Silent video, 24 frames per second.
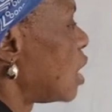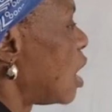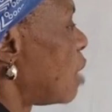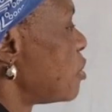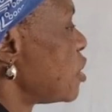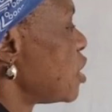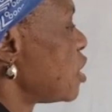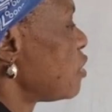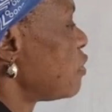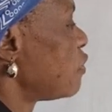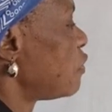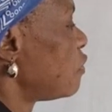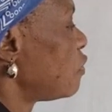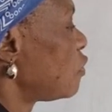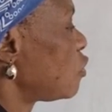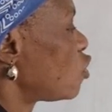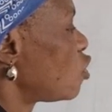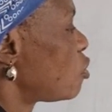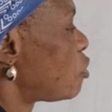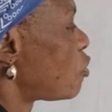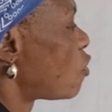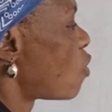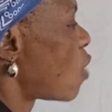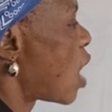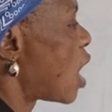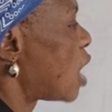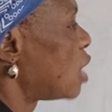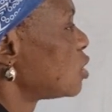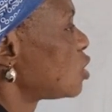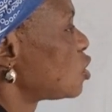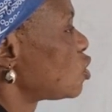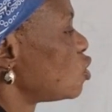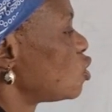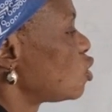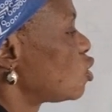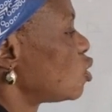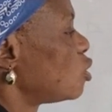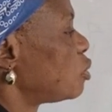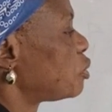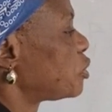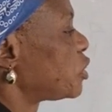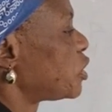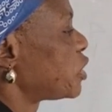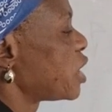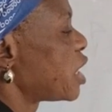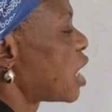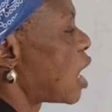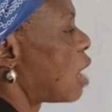Group 1 to group
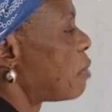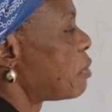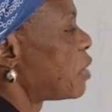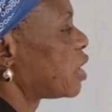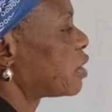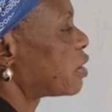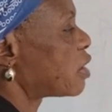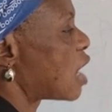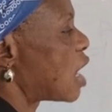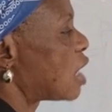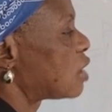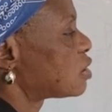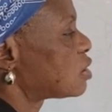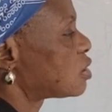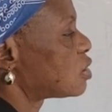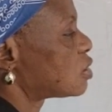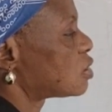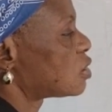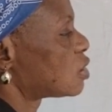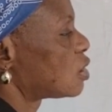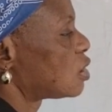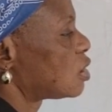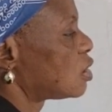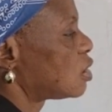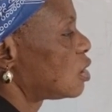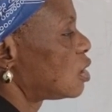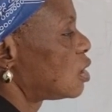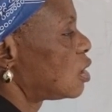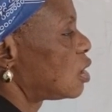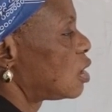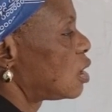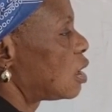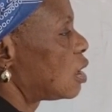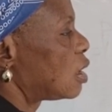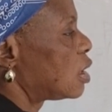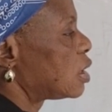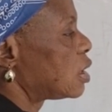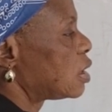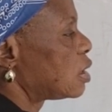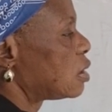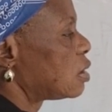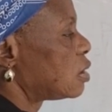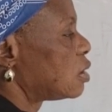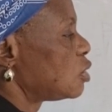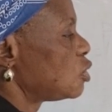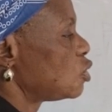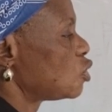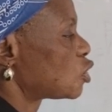3 are metals.
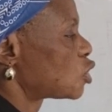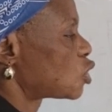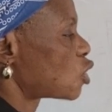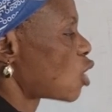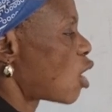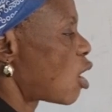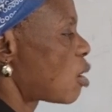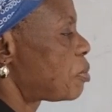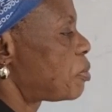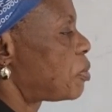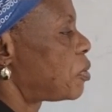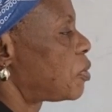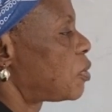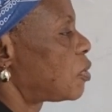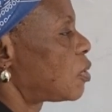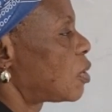You stop